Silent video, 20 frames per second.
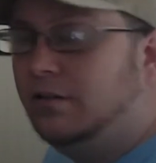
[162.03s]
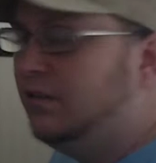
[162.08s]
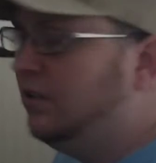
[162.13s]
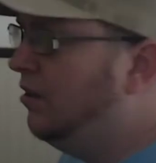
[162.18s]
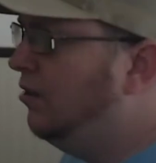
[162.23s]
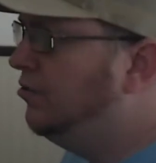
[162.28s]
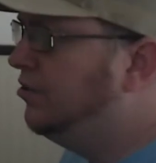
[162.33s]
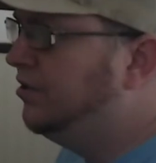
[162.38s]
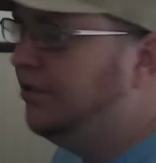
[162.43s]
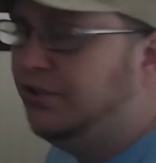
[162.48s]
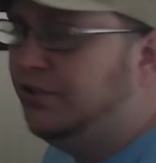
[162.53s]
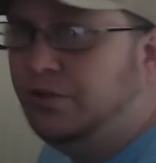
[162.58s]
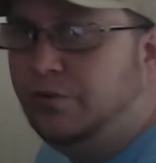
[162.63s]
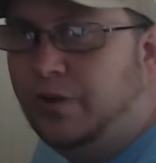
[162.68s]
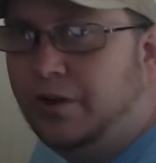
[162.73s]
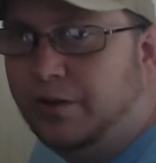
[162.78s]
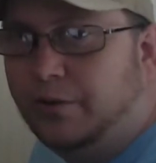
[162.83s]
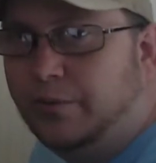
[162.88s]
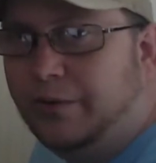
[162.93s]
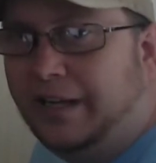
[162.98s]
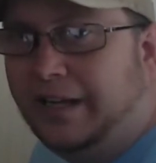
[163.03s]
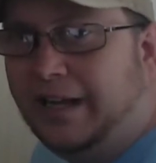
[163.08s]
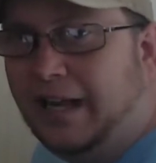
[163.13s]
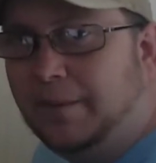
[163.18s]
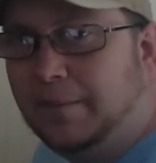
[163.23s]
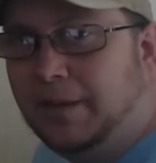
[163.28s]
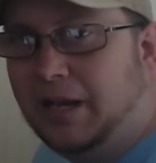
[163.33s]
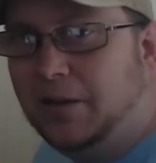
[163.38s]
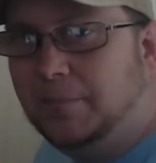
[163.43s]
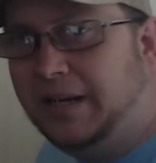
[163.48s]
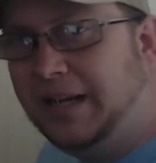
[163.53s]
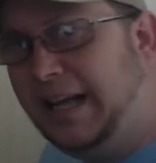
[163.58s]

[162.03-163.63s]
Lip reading: close to $200 when it came out,